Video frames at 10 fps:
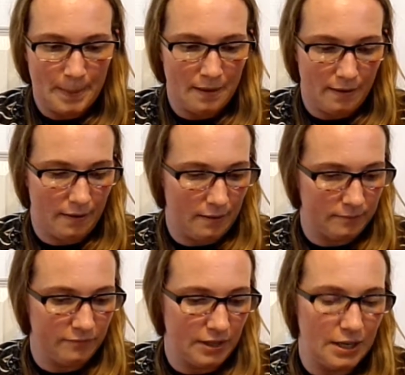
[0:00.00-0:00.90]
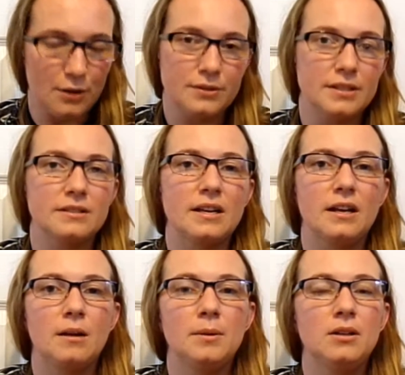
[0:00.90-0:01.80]
videos as they
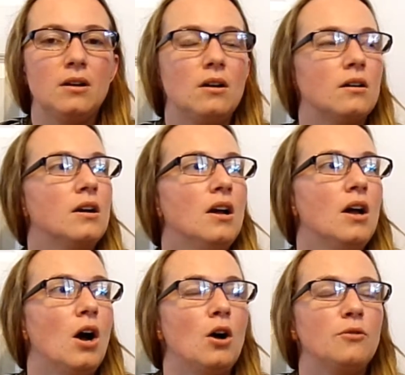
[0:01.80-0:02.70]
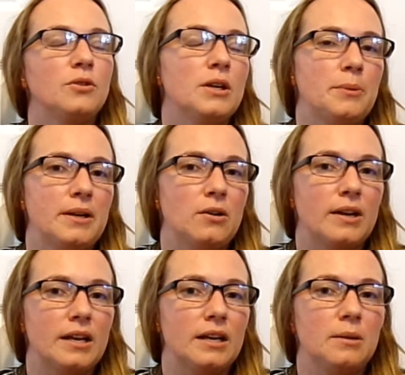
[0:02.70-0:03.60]
come along. Hopefully we don't
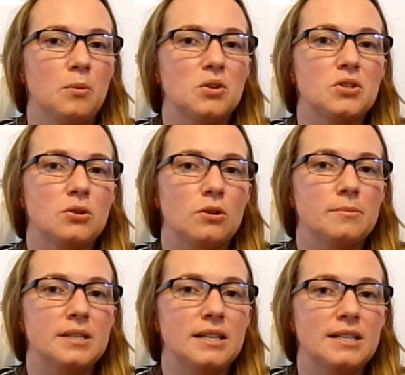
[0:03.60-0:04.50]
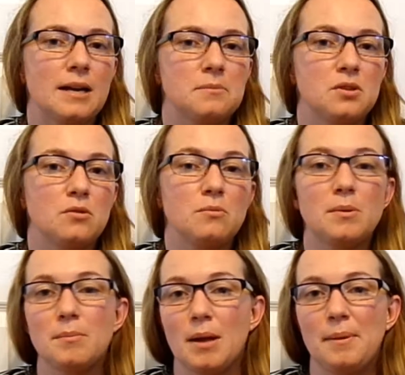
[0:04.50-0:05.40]
get any more storms anytime soon, but
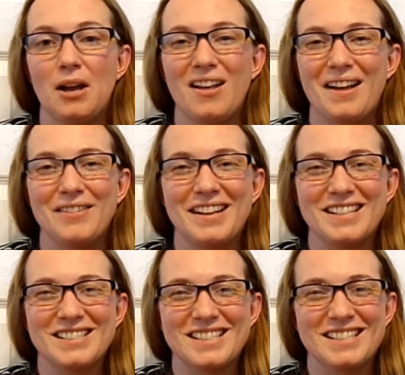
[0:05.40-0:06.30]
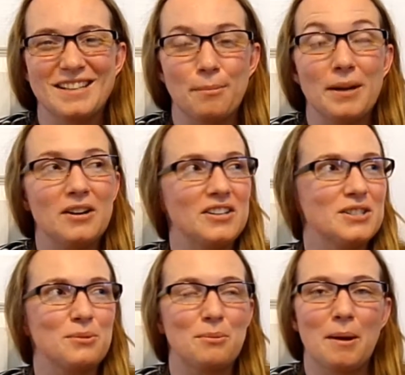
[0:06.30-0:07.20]
maybe I'll have a guest appearance
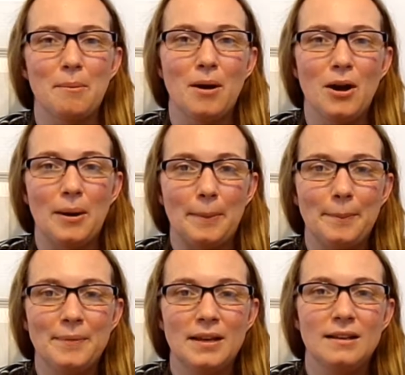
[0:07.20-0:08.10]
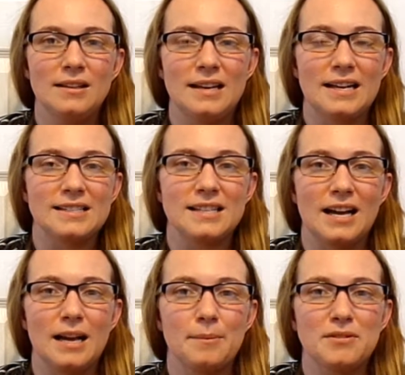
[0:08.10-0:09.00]
with my mom next
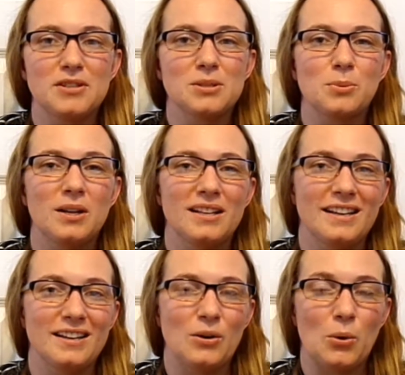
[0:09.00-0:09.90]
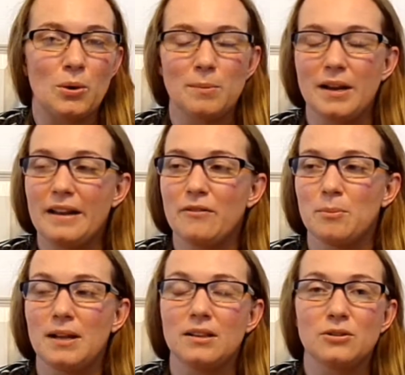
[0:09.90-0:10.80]
time if she's willing, or even
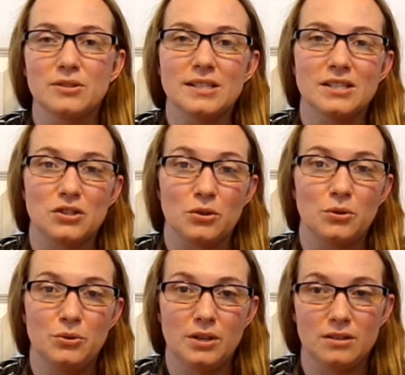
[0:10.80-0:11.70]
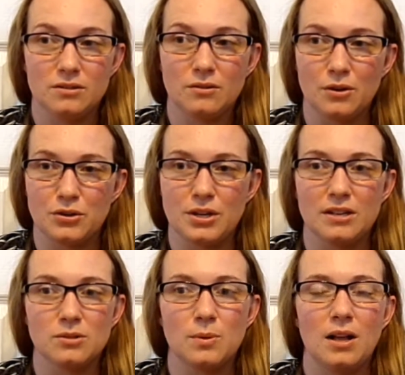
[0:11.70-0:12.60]
my little sister who does crochet
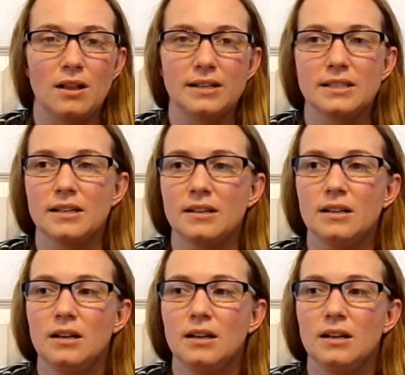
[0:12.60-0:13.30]
as well. I did